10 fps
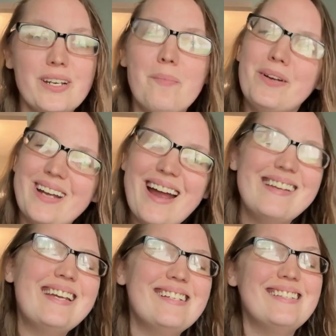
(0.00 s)
number
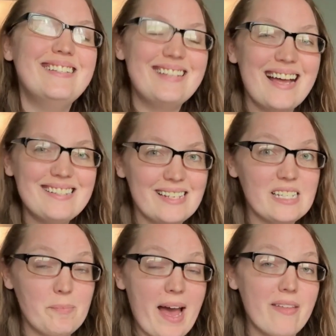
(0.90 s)
nine is, does
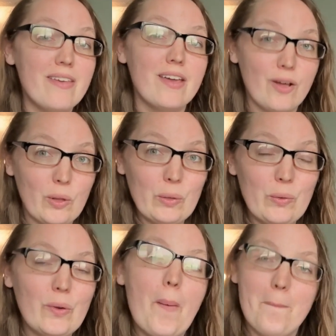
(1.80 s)
this math
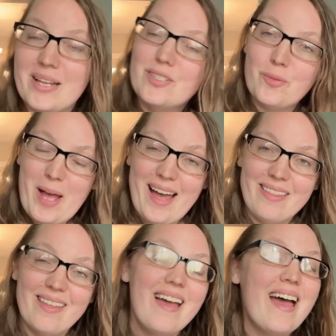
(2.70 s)
include mental math?
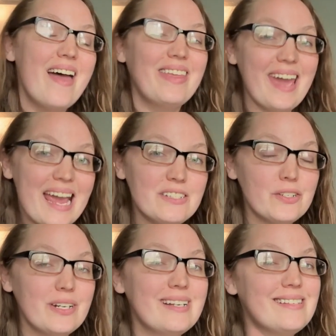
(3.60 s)
And the
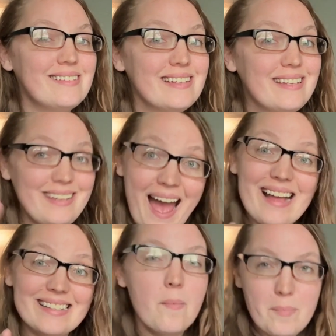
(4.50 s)
answer is
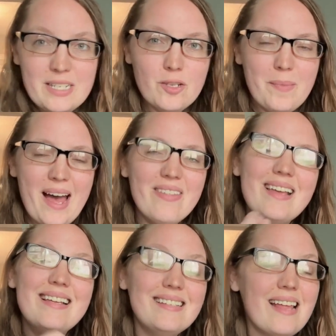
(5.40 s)
Yes, mental math
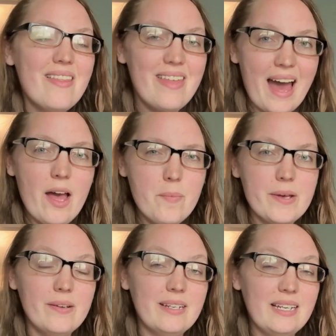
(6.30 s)
is that
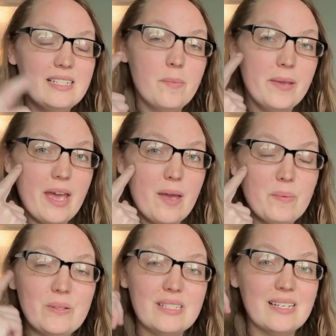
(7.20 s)
ability to be
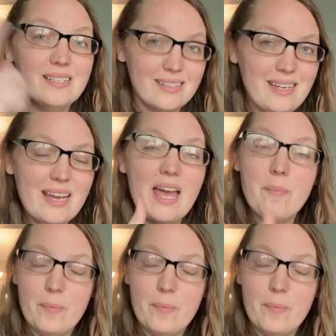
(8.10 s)
able to see a